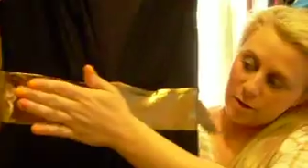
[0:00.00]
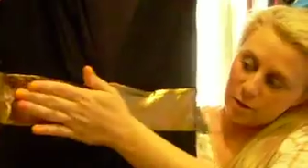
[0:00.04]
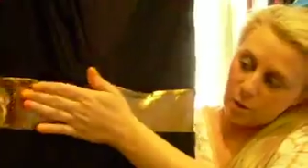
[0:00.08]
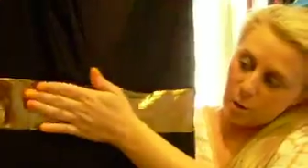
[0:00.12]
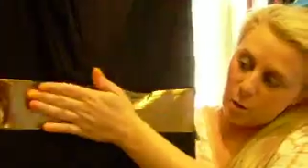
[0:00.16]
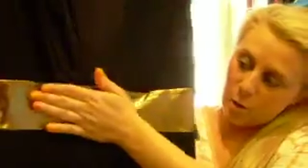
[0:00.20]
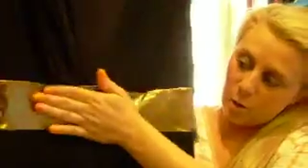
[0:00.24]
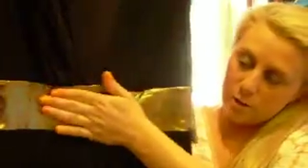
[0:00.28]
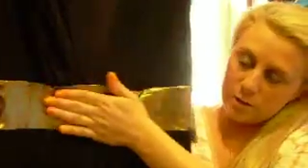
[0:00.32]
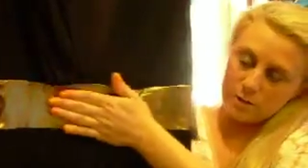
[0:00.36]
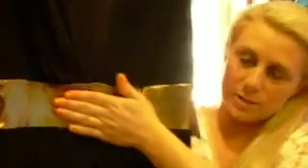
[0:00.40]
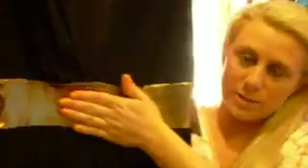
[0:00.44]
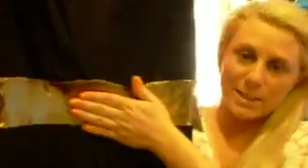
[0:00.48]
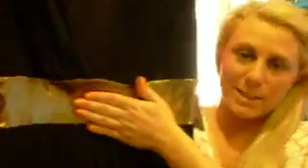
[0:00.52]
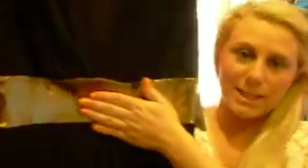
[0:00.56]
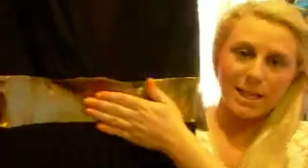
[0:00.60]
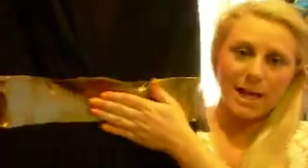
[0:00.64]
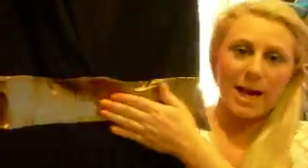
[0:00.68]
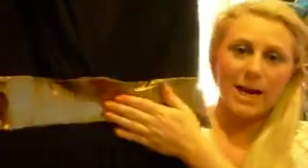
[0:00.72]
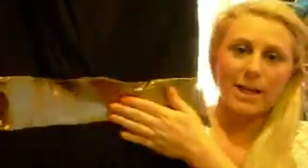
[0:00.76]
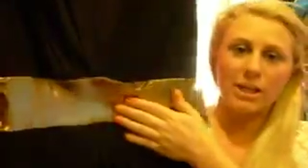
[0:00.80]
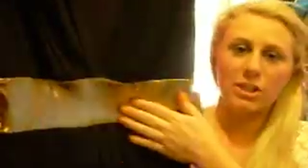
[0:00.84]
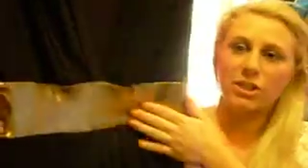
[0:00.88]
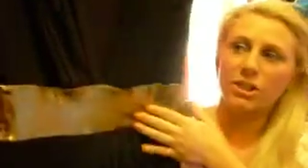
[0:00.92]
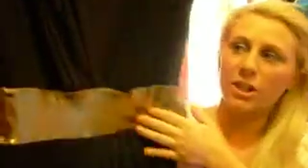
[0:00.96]
gold
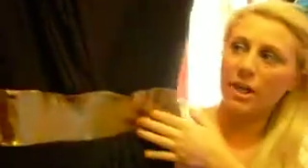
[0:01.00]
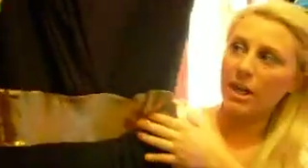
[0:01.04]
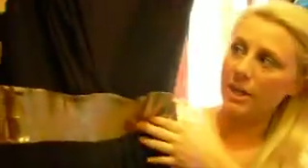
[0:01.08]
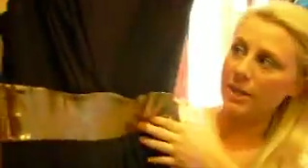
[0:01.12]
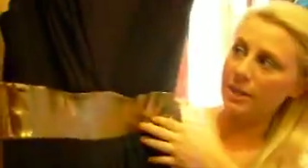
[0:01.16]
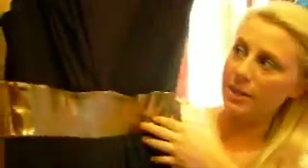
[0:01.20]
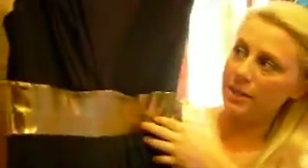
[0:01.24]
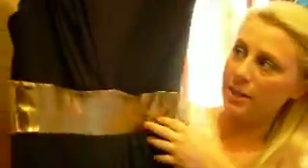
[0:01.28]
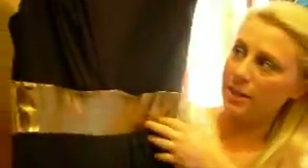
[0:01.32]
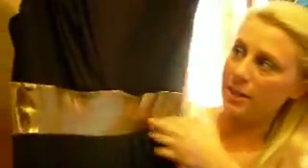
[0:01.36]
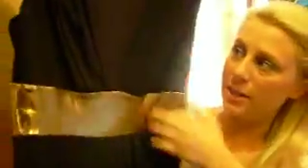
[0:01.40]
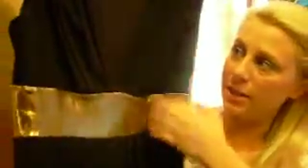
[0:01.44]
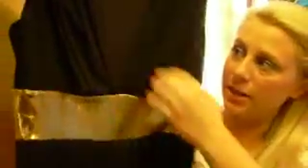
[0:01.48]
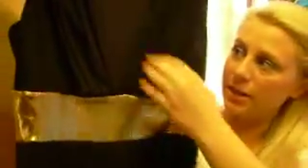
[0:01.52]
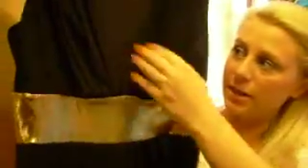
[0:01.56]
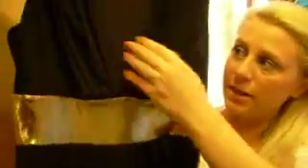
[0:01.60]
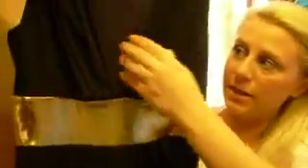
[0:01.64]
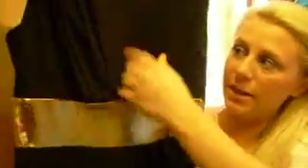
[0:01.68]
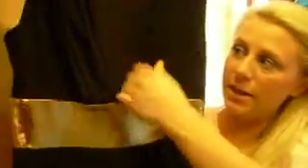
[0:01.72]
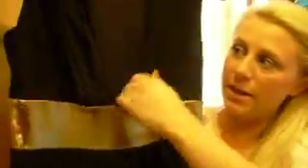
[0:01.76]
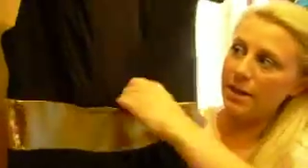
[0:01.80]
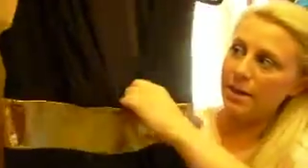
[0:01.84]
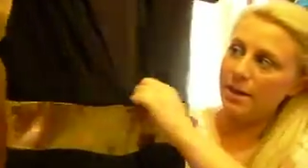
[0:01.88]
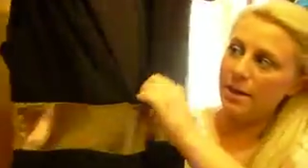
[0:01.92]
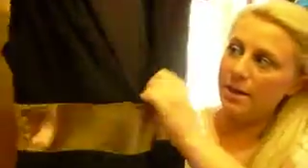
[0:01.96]
slash kind of here
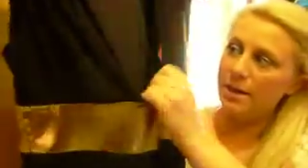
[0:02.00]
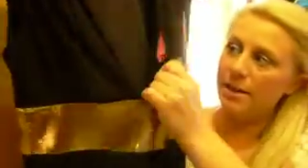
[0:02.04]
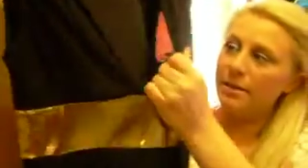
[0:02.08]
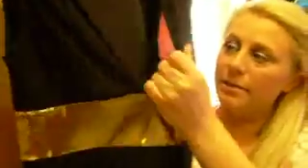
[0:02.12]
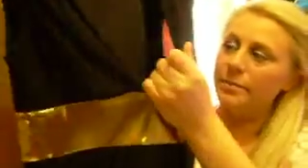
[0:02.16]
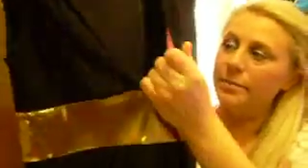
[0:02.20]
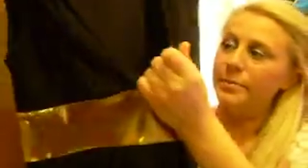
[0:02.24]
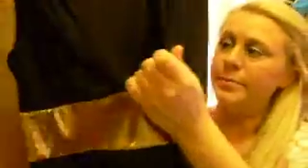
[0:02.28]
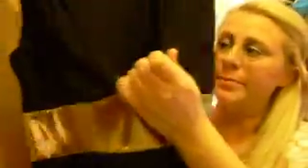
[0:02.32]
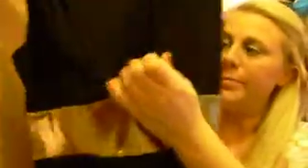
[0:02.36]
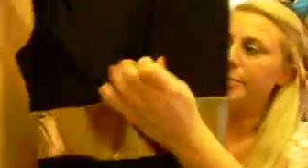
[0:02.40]
and